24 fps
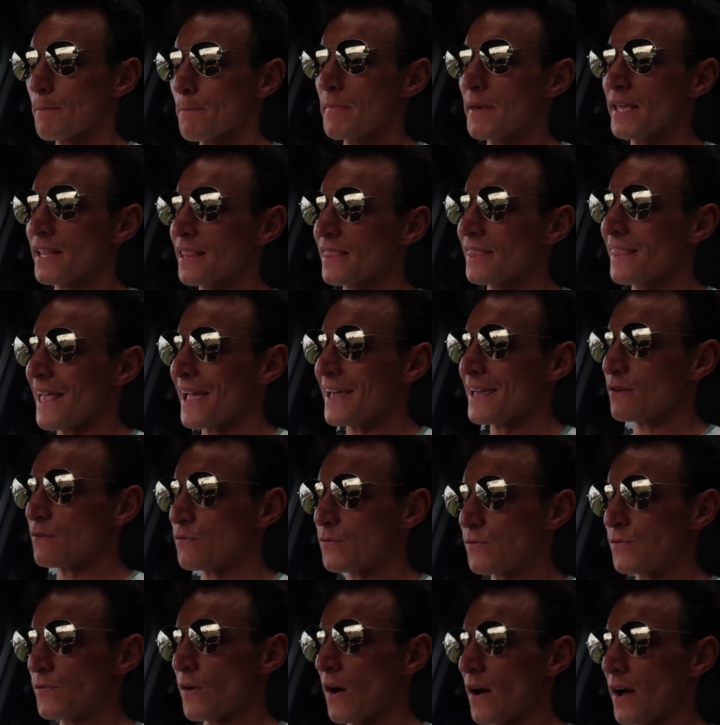a mid-late
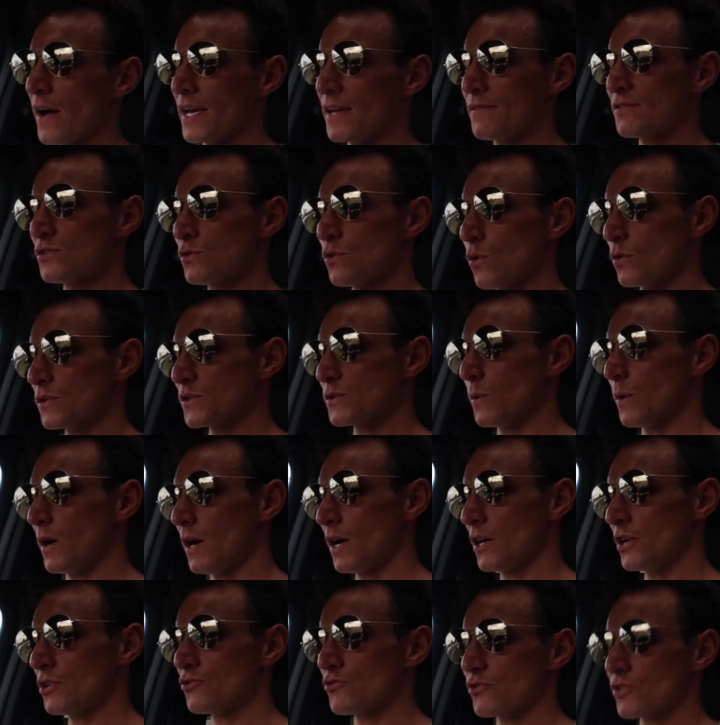5s, 0 to
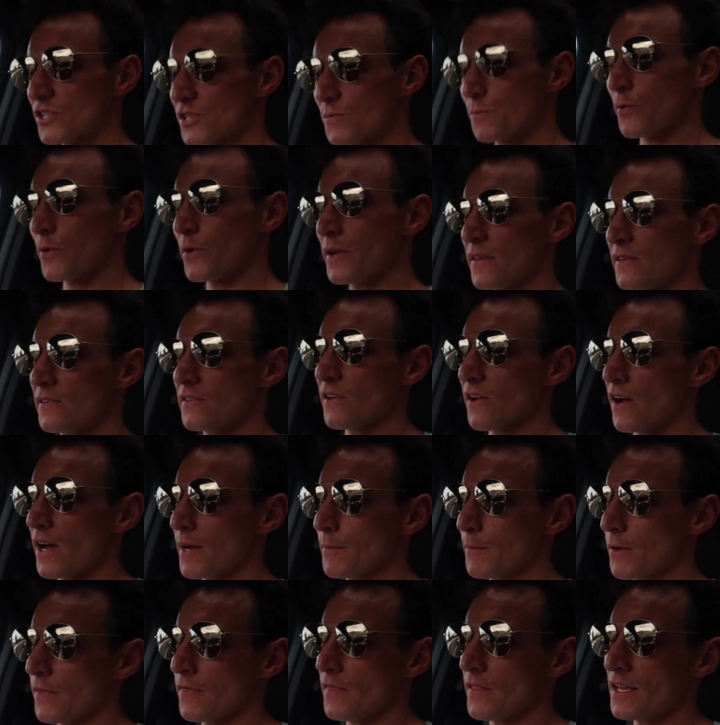100 sprint
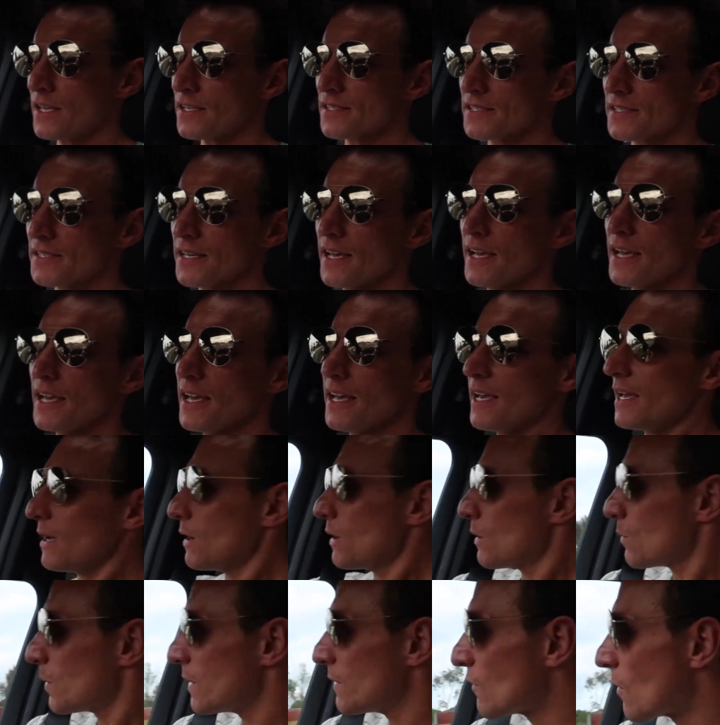time on this.
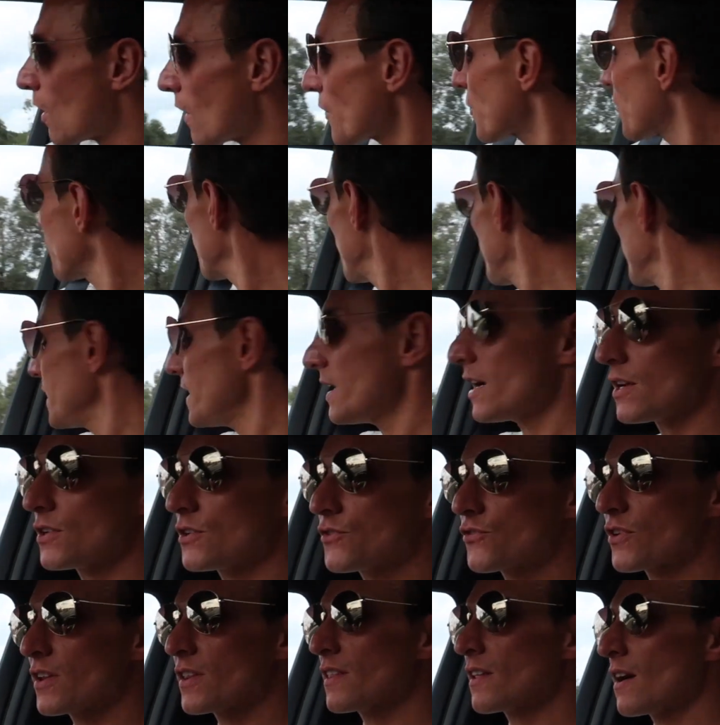We've got
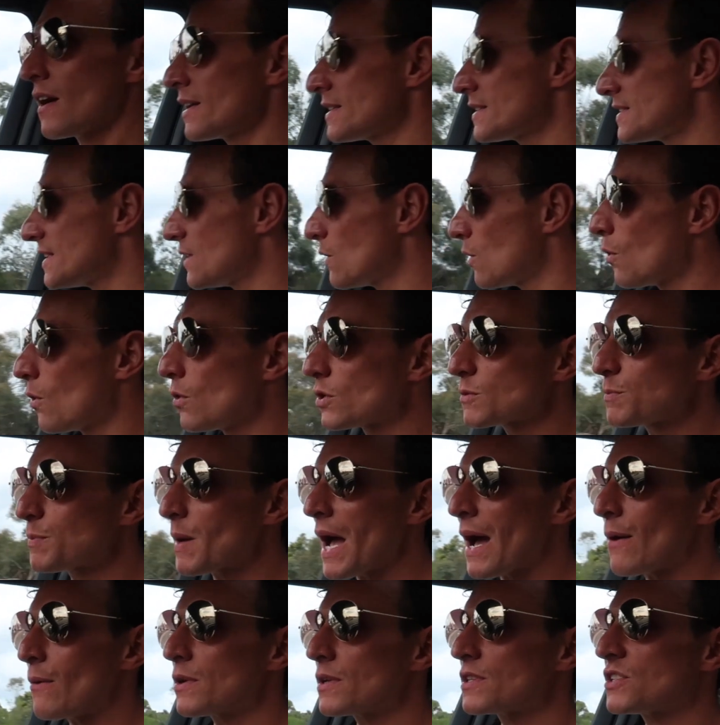390
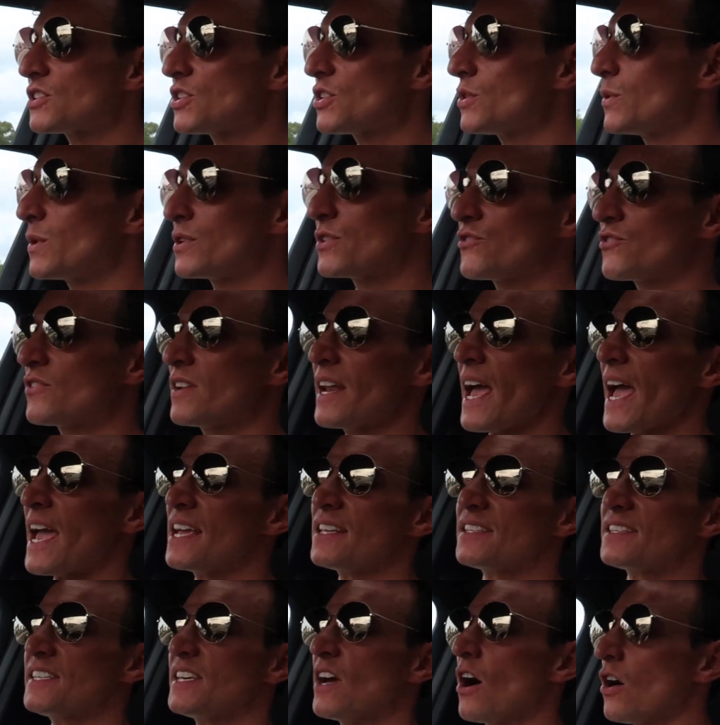horsepower,
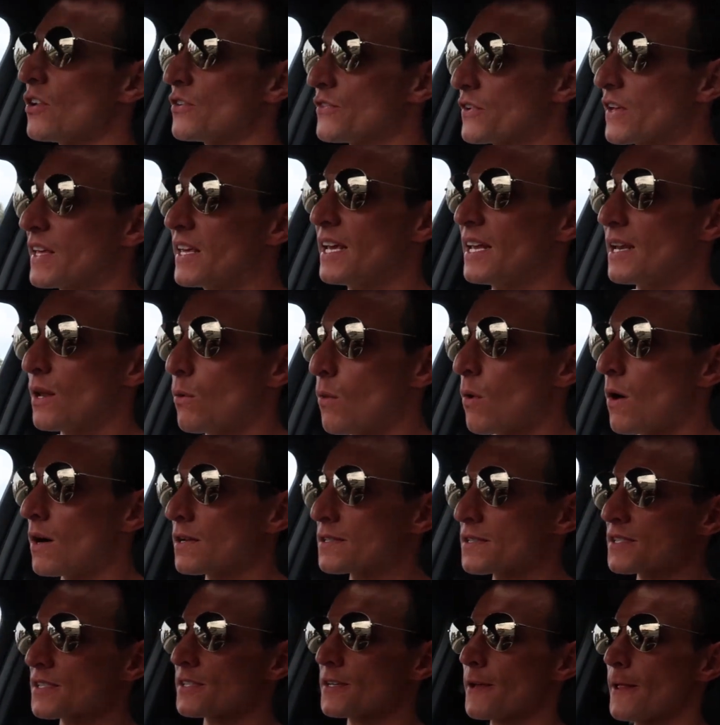280 odd
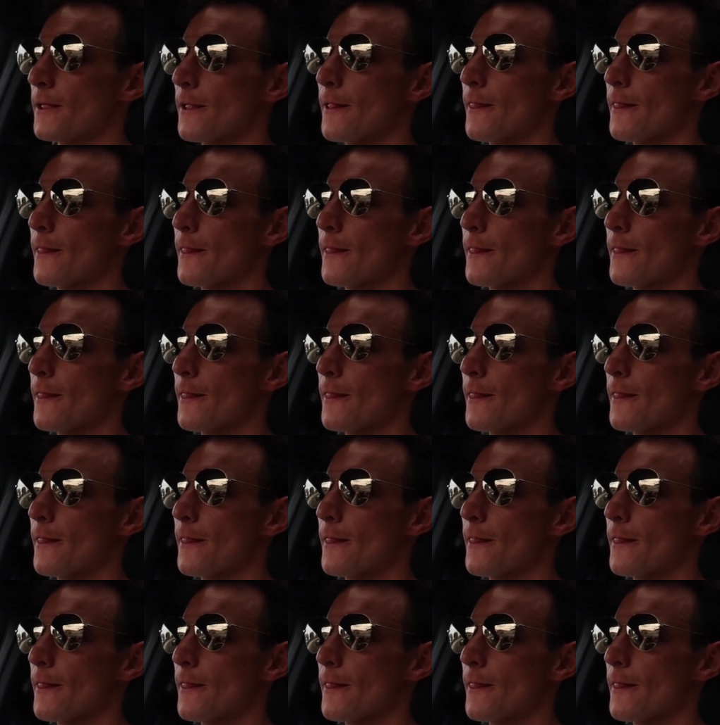kilowatts.